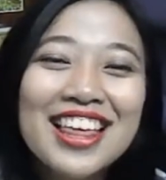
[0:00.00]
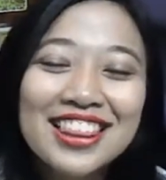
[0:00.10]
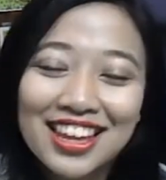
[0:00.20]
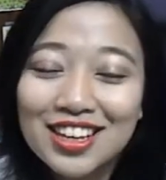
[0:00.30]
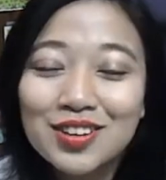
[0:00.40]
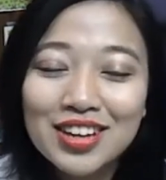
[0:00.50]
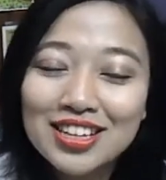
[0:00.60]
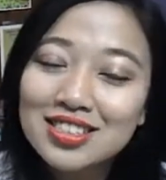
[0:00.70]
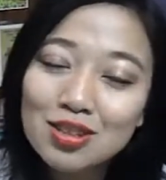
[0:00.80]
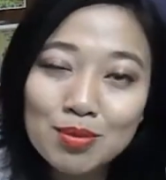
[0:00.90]
Thank you
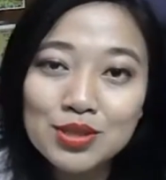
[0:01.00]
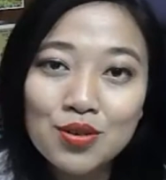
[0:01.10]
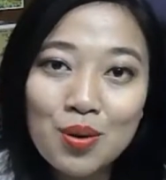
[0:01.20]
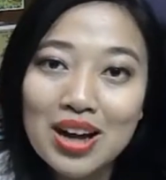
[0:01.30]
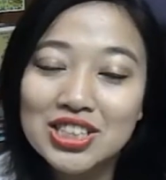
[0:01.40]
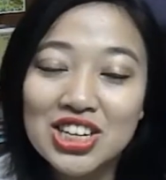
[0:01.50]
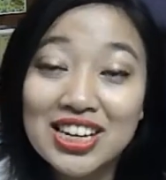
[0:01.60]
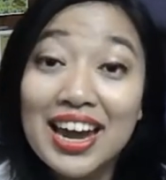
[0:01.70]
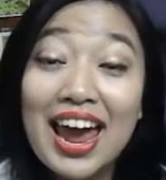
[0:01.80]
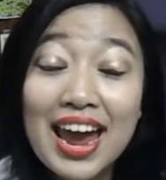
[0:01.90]
again so much for
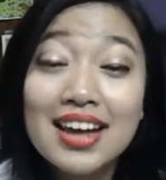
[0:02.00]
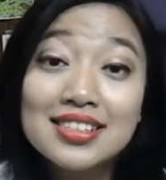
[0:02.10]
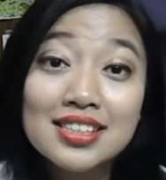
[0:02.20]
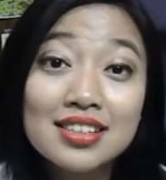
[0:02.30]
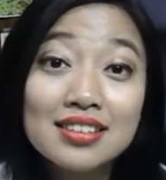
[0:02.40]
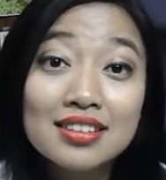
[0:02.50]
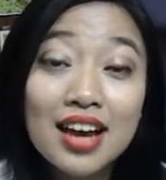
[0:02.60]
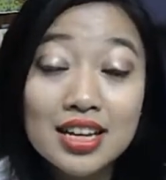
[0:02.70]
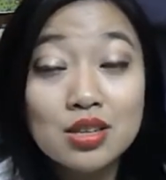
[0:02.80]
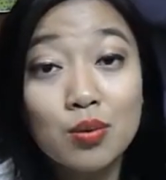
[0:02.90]
watching, and
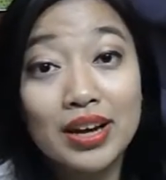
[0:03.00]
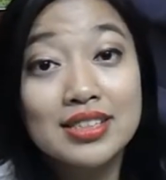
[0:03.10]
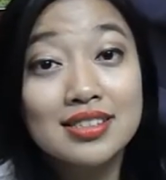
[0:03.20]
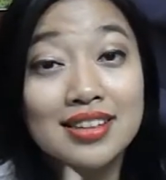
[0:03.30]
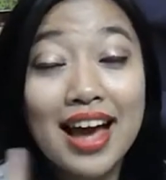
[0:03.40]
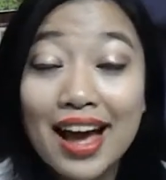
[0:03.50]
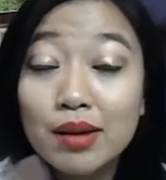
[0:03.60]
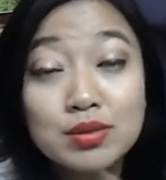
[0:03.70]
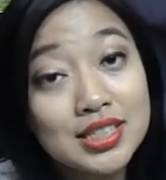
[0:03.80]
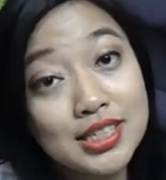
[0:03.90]
as always,
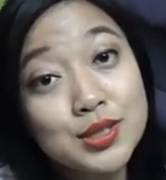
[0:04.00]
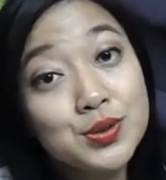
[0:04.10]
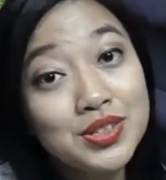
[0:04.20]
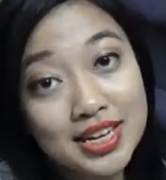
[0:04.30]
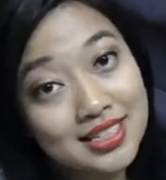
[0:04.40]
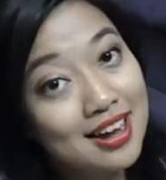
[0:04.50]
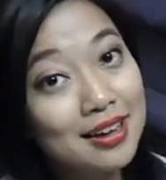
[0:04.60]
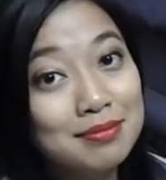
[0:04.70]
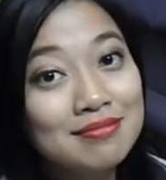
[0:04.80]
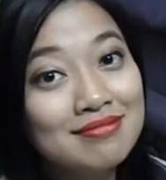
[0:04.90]
I will see you next
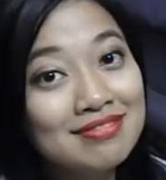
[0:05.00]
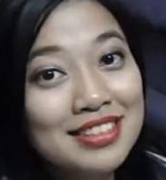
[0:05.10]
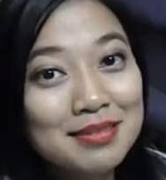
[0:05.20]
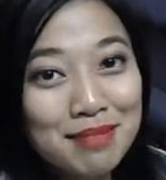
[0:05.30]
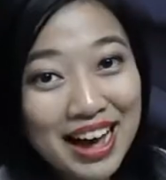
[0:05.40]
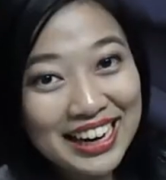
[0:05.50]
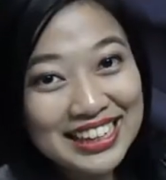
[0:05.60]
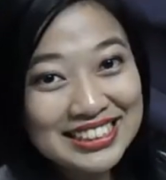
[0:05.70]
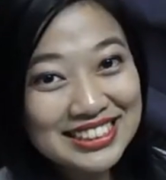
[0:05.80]
time. Bye!